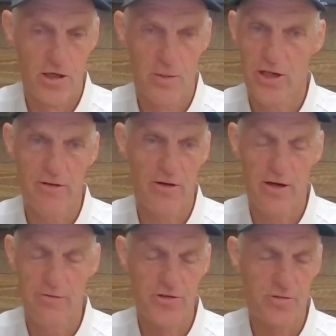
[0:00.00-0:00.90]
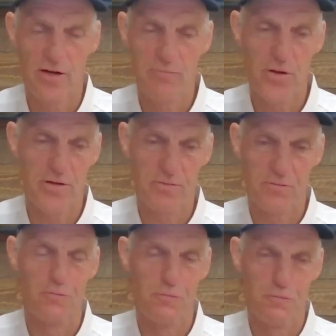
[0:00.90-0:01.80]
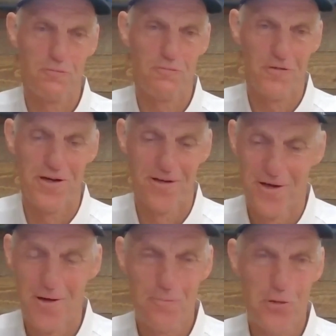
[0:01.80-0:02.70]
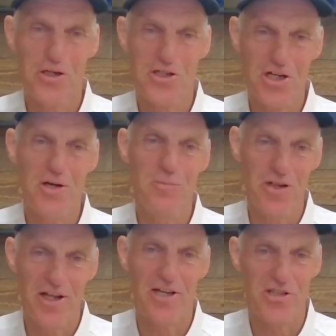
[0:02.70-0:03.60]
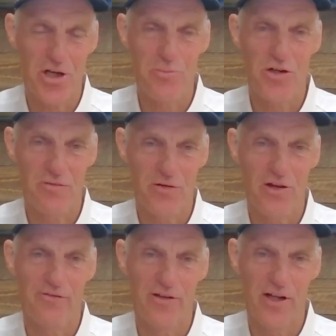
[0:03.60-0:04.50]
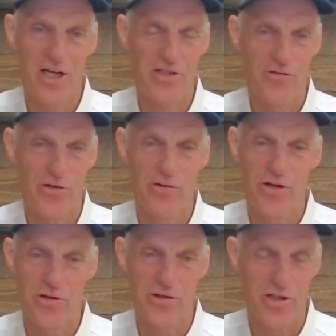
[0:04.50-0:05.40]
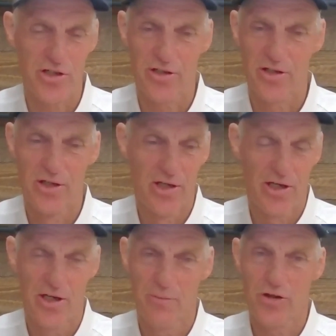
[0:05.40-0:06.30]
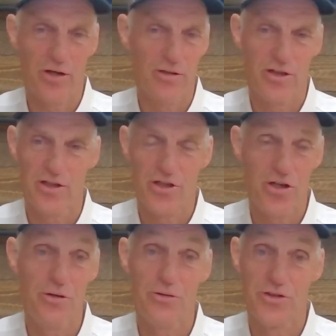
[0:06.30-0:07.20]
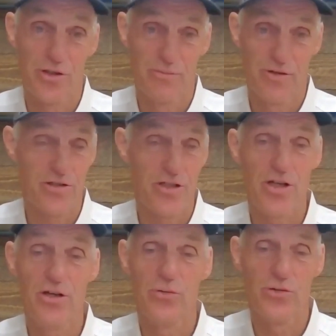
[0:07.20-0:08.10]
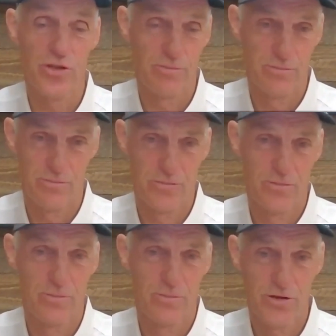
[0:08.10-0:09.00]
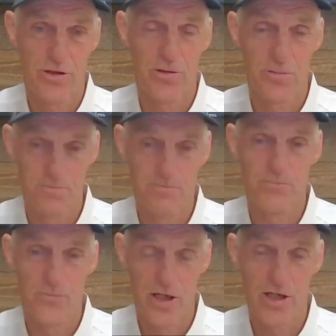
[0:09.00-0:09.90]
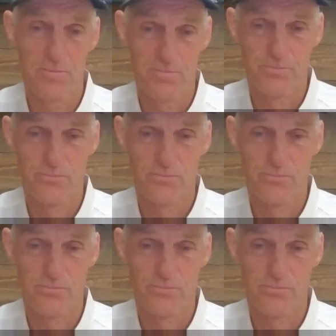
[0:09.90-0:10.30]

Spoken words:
I mean, I've been pretty steeped in that subject for the last few years, and I'm telling you, it's huge. It's huge. So, yeah.